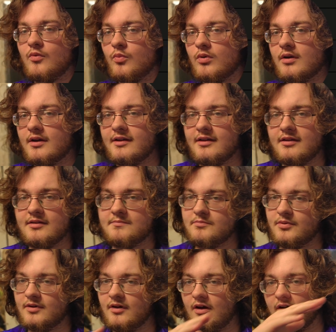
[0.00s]
We're gonna
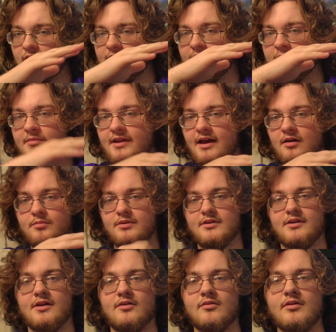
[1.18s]
put all of them down
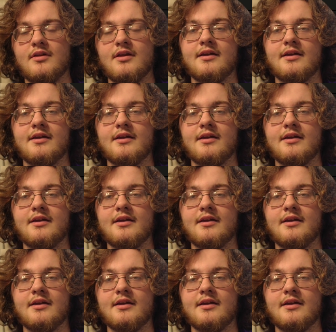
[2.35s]
below.